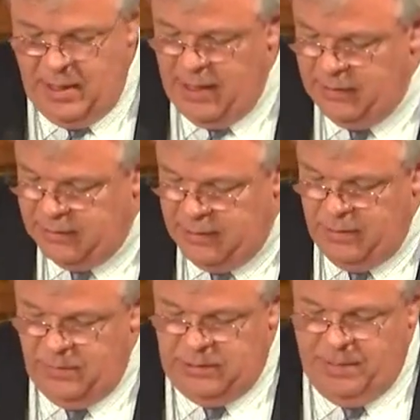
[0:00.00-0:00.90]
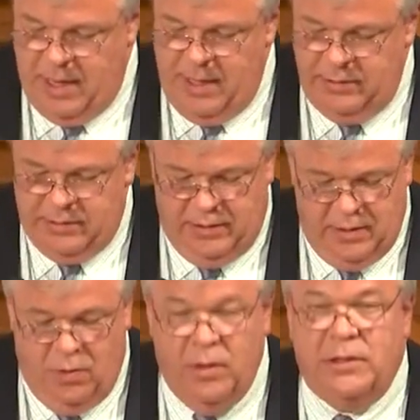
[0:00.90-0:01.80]
incident response in the
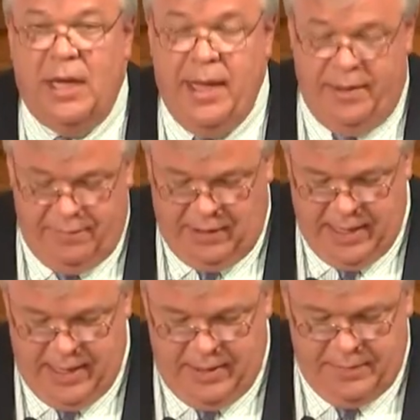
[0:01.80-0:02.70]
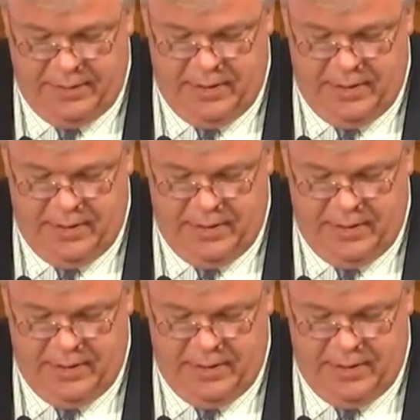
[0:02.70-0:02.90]
north side of Atlanta.